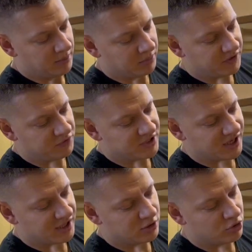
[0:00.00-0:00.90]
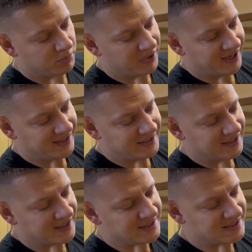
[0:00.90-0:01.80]
But if you take a grip like
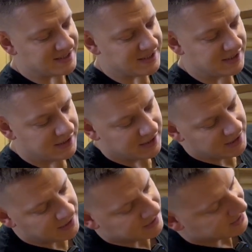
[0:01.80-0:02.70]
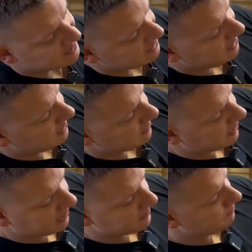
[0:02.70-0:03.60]
this, see, like,